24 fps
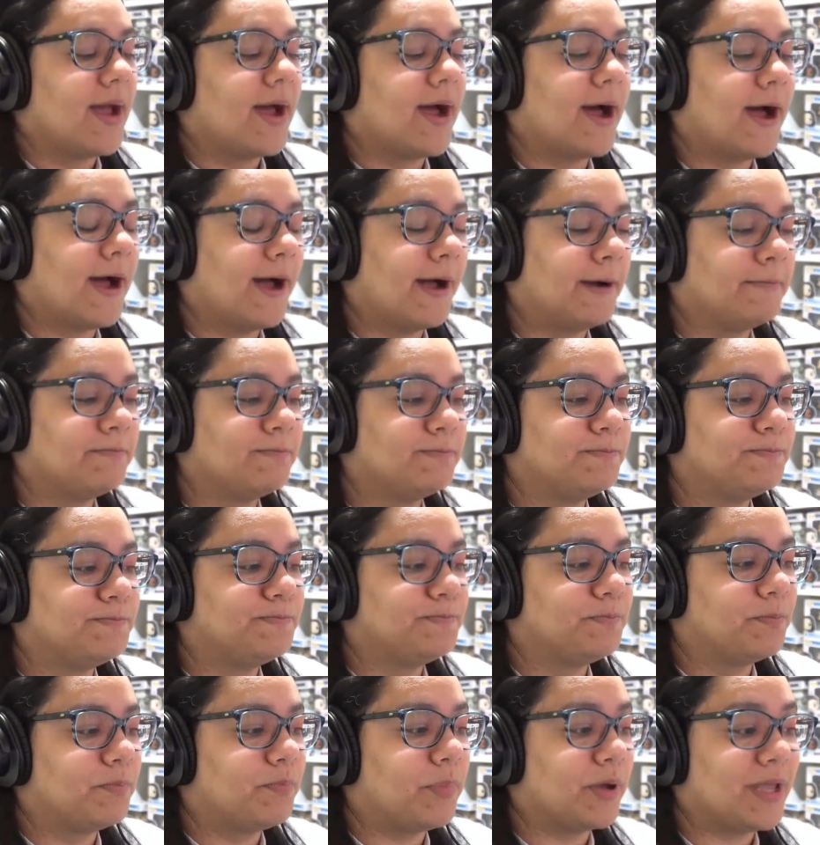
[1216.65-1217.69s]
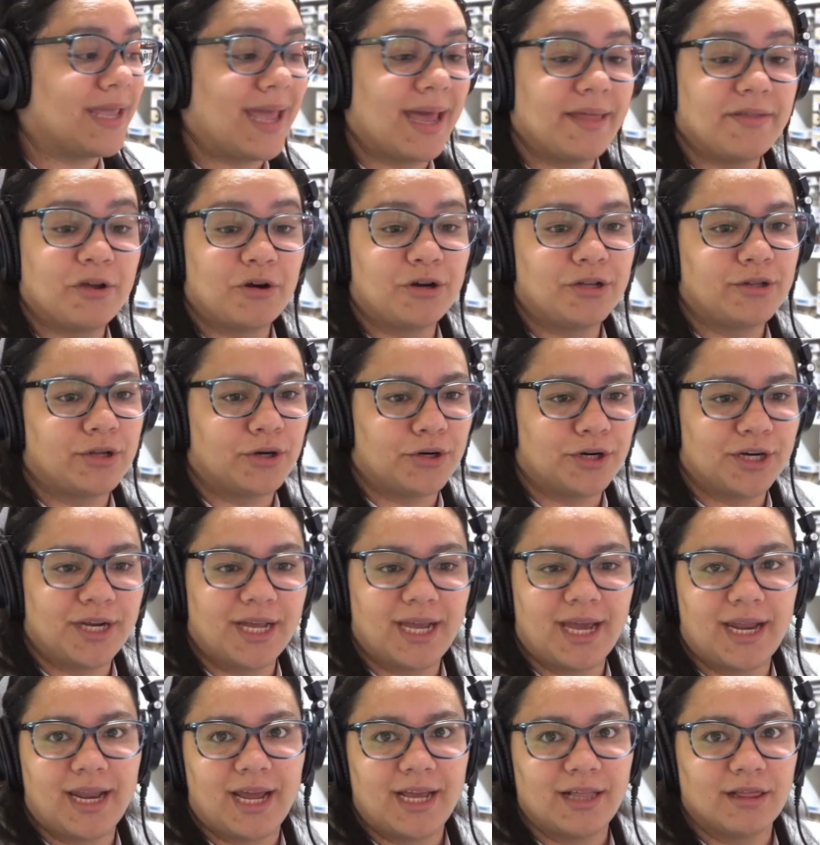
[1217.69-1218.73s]
But yeah, they're
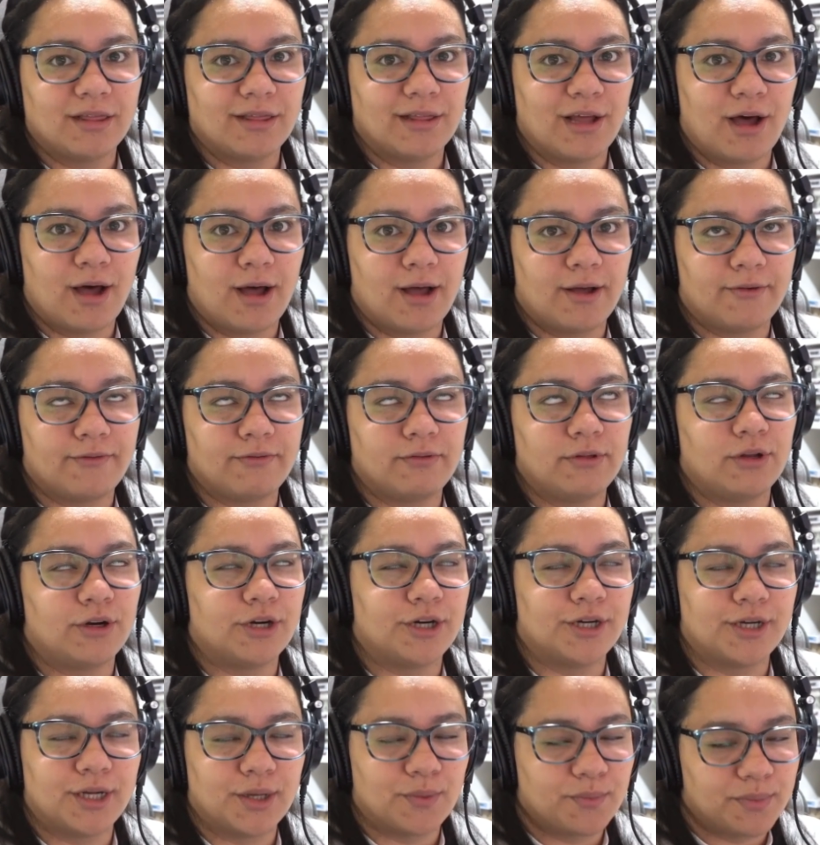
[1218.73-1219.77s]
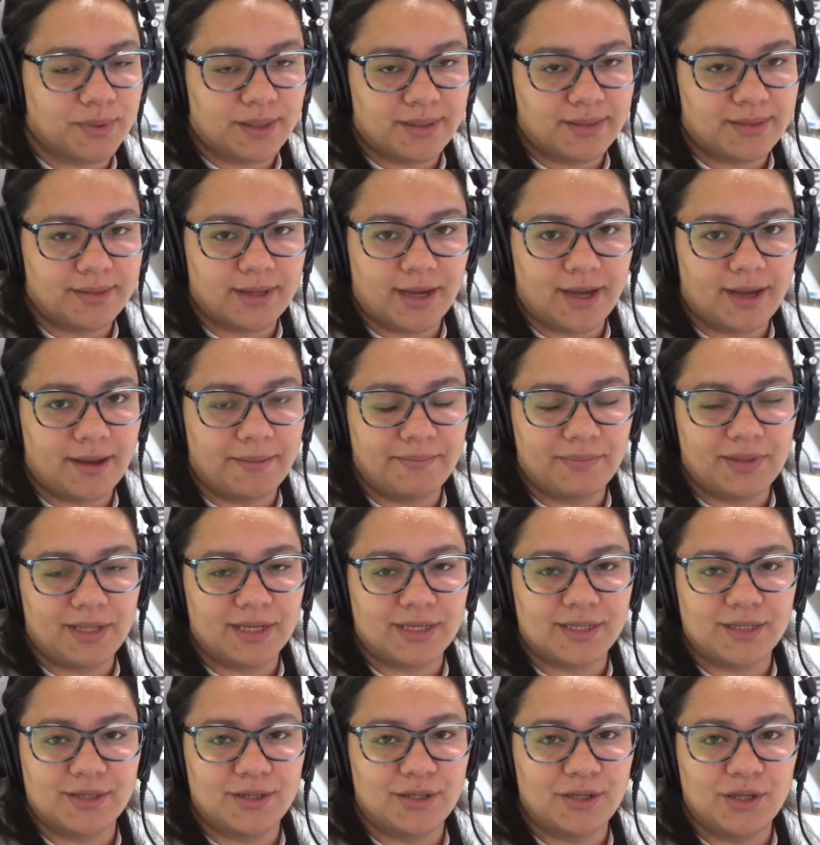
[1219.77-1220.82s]
learning, and I love learning with them,
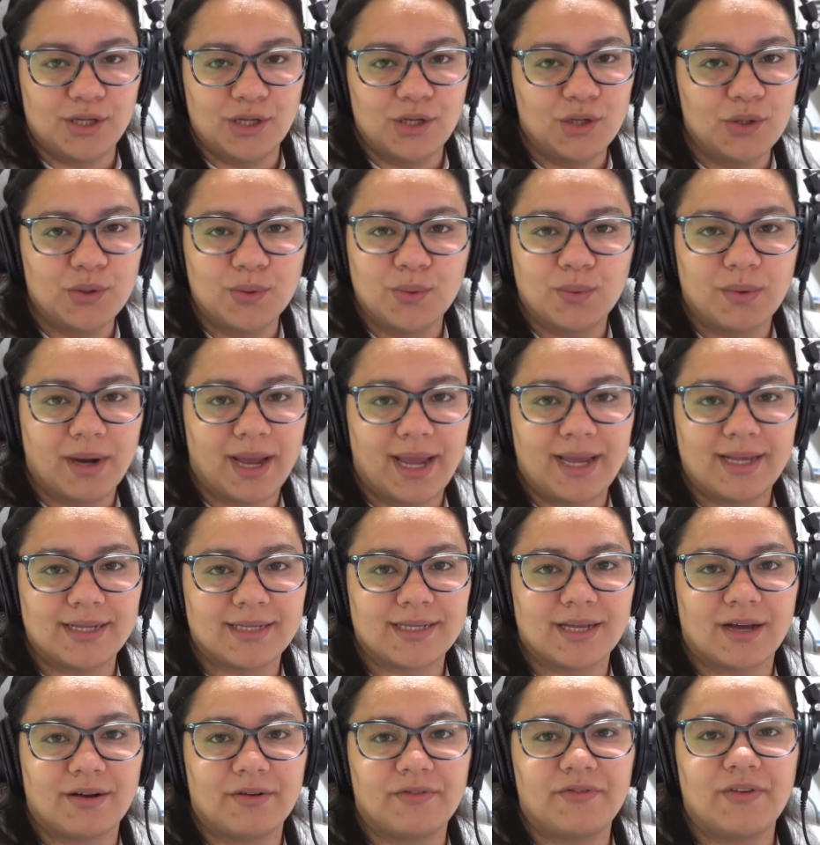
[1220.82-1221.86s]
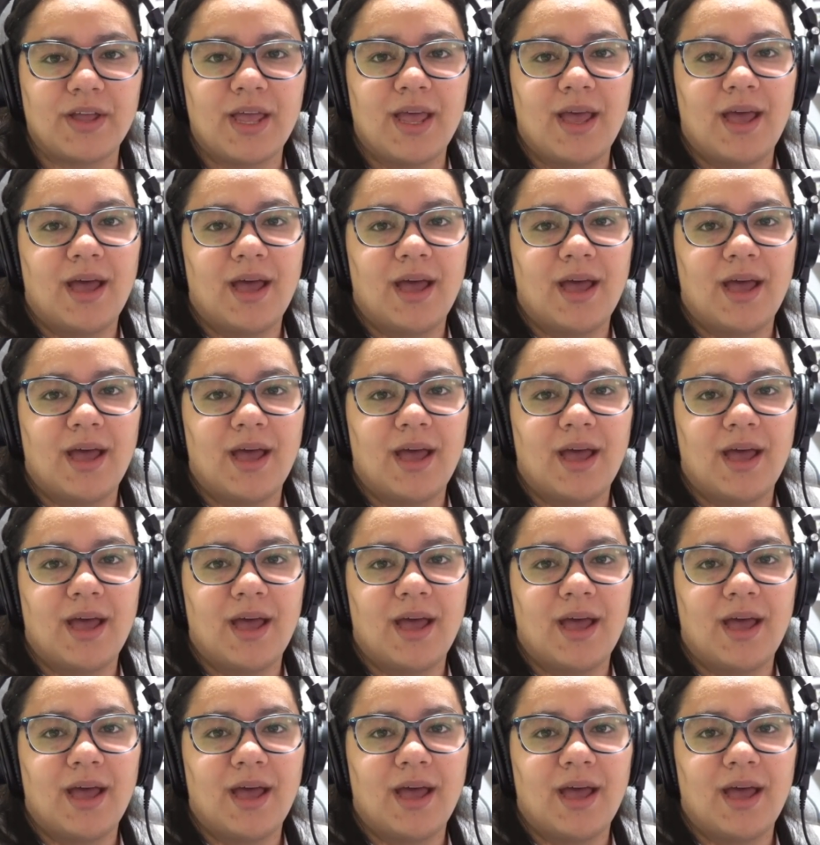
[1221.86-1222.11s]
these new ways of